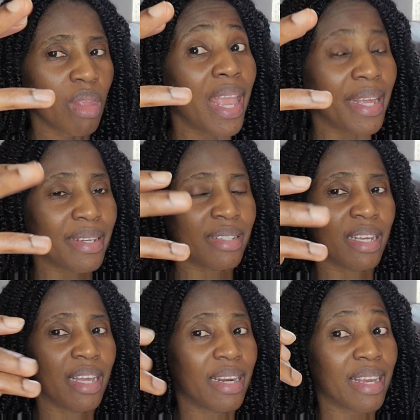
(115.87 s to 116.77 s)
and
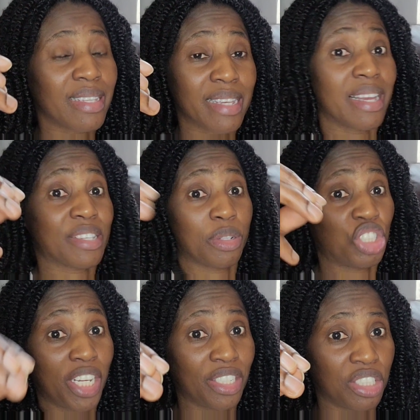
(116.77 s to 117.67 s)
9,000 and some
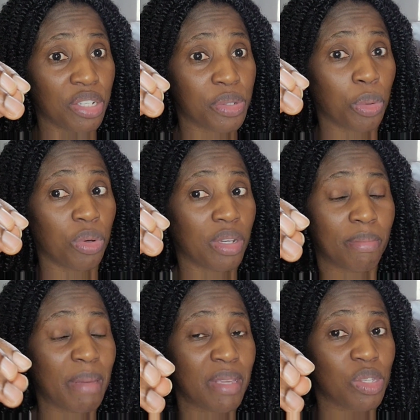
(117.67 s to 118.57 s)
change. So
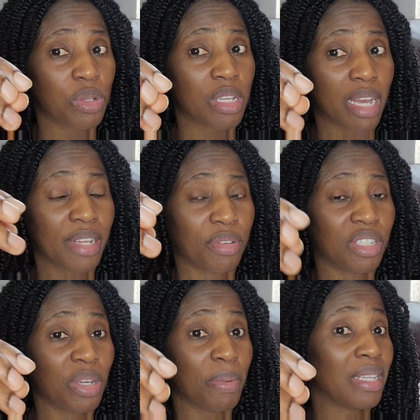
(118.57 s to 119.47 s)
maybe it's, at the end of the
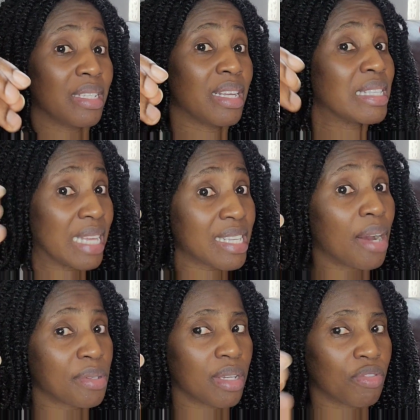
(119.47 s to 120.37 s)
day, you're paying
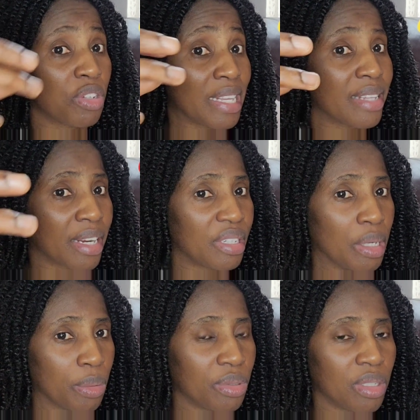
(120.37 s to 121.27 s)
10,000 for that 9 credit
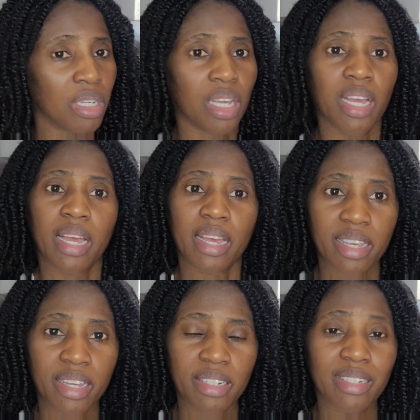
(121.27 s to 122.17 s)
load.
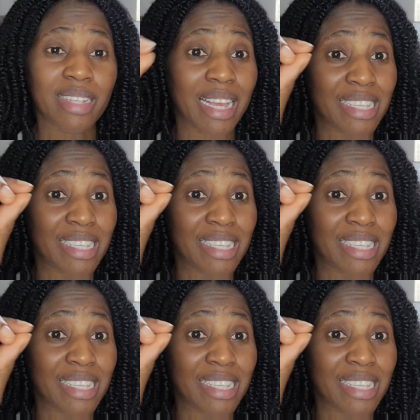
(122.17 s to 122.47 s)
Again, that